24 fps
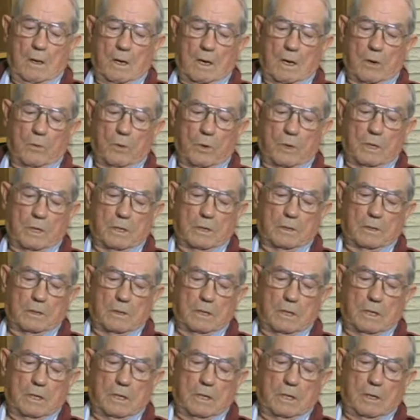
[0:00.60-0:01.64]
I went in
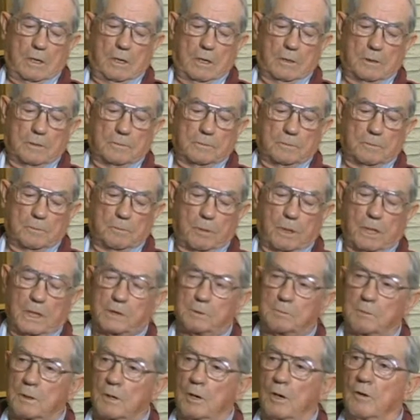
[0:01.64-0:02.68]
the
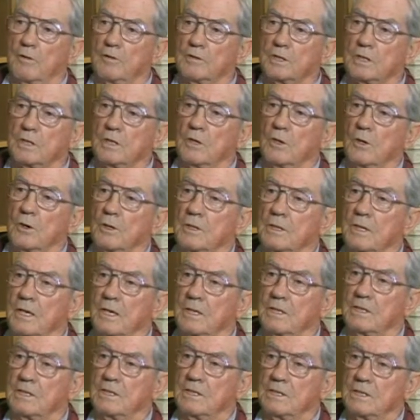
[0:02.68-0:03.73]
placement office in North
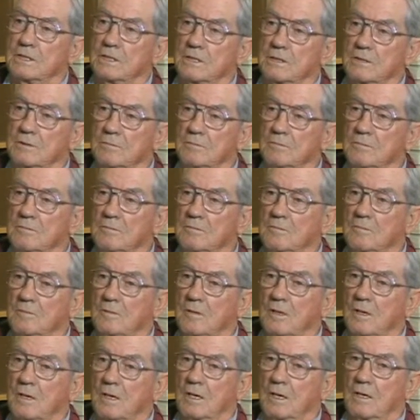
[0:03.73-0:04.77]
Texas
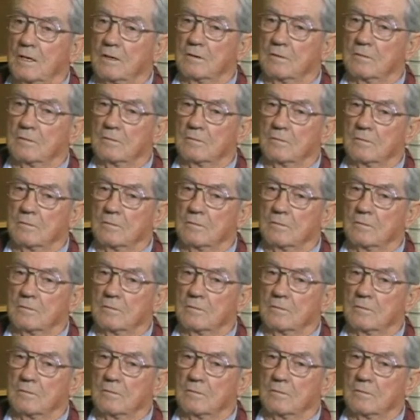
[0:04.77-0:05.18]
and